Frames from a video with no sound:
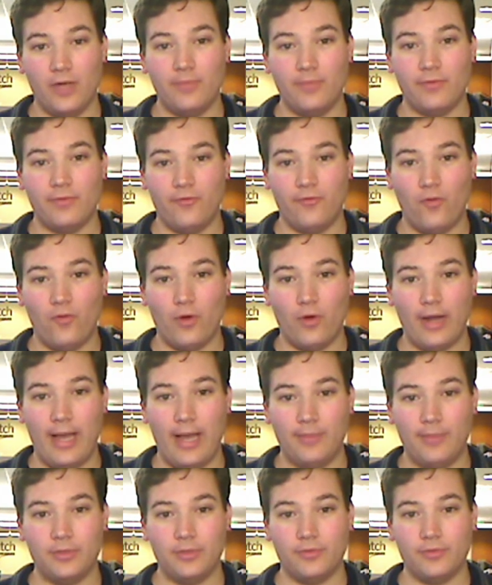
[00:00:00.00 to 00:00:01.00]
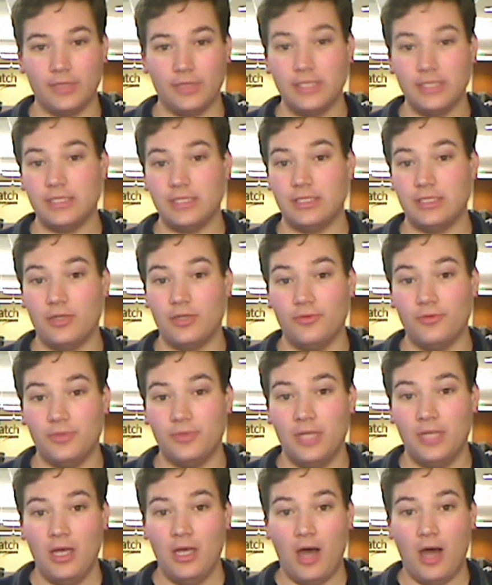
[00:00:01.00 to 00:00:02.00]
before Apple released its
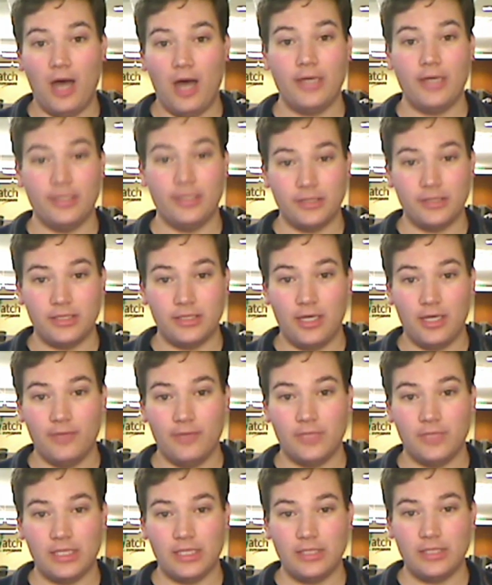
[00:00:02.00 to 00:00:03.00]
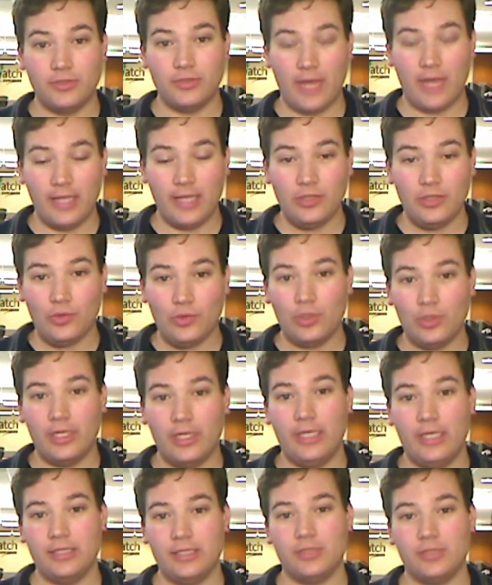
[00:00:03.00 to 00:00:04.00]
own audit that they do
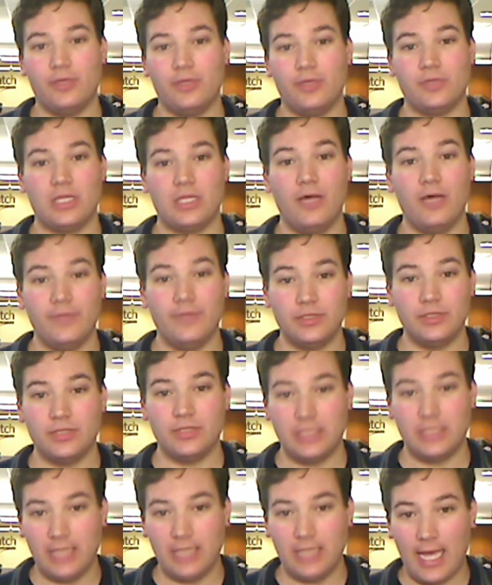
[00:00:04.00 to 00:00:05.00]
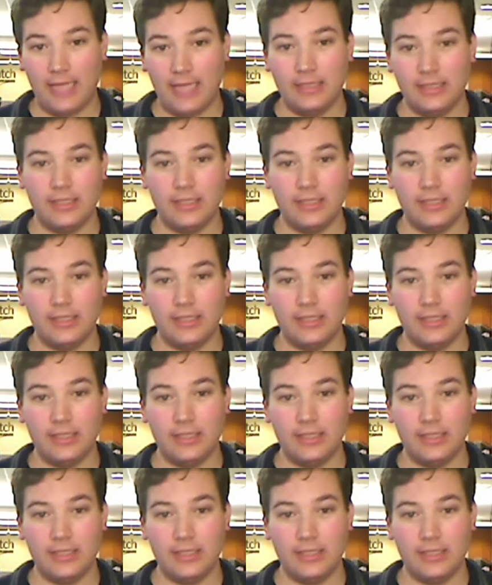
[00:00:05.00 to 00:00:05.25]
annually, and so there was a lot of interest in that.